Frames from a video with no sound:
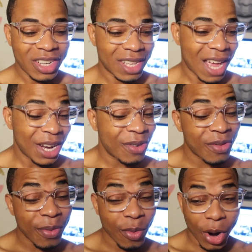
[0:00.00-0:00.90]
just got in
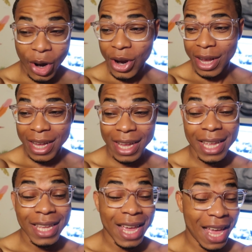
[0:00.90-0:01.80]
from work.
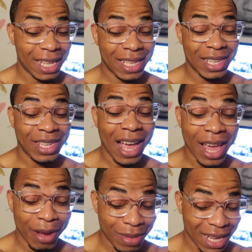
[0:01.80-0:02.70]
Yes,
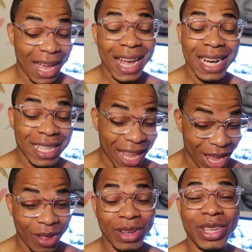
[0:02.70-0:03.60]
I am tired as
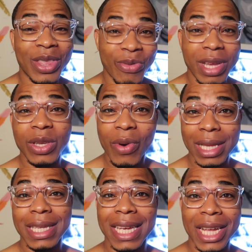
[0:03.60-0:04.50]
hell. It's
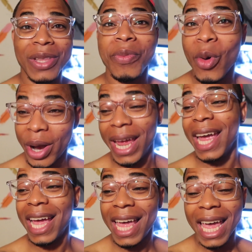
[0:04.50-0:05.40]
3:20 in the
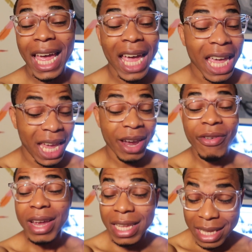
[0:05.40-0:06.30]
morning.
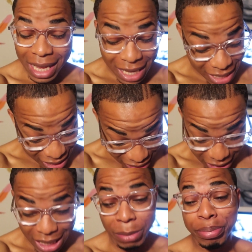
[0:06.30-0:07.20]
Kira is
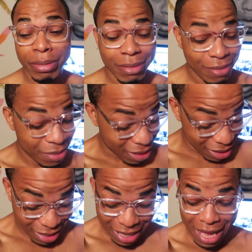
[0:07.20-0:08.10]
asleep
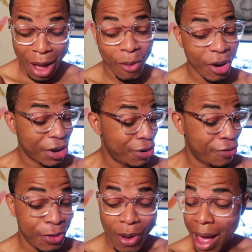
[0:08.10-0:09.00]
because he got work in a
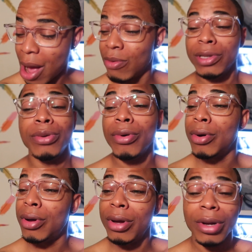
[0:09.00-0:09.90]
few hours,
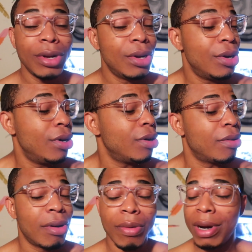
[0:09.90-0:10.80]
girl.
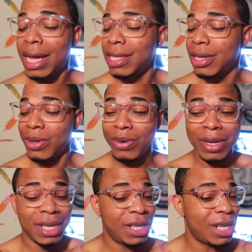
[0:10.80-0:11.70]
Girl, when I tell you
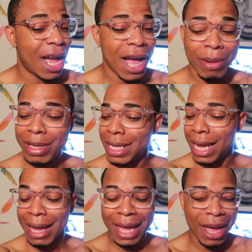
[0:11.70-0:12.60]
this job
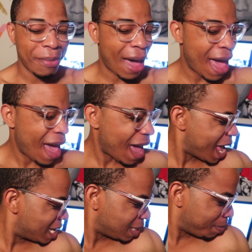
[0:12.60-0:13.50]
today kicked my
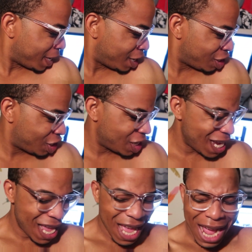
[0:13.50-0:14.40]
ass, bitch.
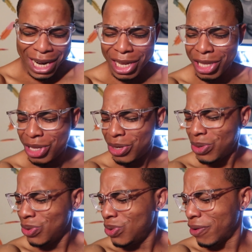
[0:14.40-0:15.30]
I did
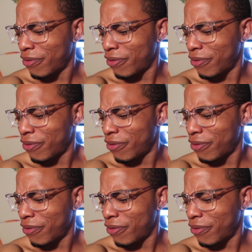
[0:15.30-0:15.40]
2